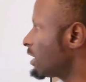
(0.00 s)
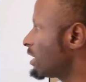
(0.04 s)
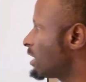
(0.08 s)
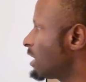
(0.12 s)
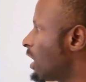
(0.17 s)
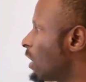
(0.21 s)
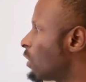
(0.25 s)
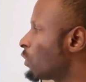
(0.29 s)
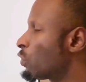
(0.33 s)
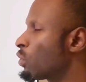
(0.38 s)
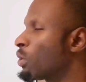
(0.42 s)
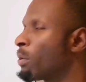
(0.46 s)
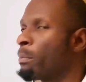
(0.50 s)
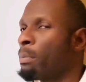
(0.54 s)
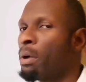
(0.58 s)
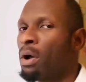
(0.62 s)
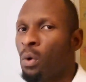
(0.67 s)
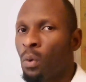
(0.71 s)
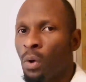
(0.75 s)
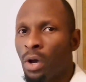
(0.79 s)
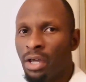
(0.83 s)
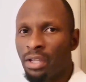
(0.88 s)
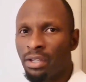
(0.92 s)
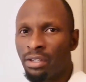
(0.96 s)
Now,
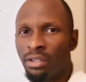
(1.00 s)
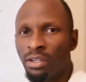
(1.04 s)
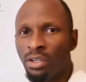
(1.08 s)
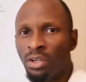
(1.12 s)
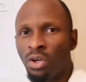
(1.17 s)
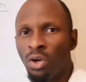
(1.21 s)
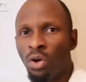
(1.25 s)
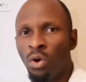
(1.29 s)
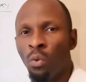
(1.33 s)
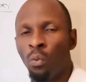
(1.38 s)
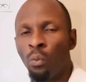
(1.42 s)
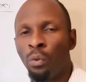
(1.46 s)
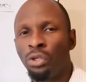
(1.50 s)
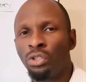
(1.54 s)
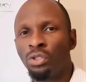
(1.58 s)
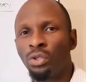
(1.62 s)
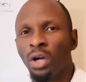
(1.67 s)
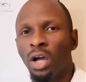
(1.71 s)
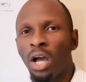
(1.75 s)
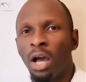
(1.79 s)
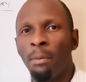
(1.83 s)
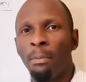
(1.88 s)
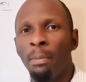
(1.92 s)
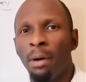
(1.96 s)
number 1, we
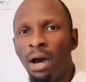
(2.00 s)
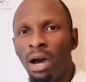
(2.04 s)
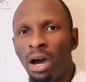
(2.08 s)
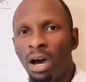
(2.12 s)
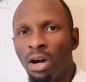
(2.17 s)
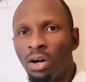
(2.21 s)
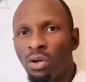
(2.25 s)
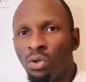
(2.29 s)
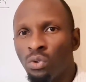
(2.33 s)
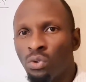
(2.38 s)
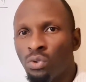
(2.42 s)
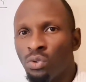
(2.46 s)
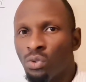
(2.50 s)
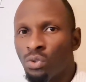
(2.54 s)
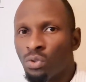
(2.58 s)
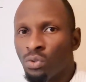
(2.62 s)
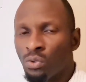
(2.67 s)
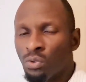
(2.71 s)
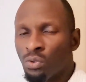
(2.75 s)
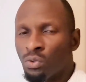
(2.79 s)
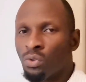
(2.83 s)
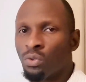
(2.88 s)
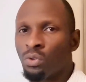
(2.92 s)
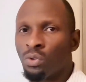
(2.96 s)
talk about
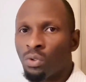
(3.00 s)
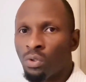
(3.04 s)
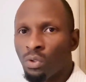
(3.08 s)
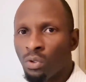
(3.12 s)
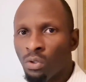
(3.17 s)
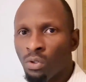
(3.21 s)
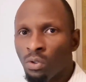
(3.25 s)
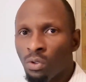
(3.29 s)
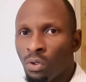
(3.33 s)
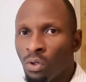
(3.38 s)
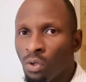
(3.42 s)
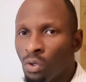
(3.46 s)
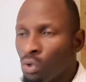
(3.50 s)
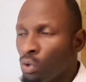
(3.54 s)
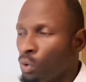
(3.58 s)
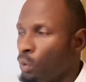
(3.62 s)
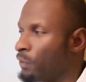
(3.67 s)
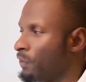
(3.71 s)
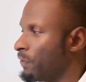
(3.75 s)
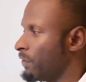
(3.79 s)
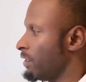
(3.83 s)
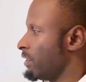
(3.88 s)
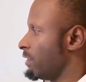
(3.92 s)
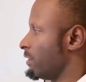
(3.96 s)

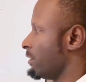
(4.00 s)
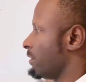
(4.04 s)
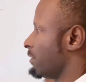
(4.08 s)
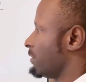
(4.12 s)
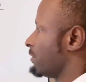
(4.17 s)
clothing.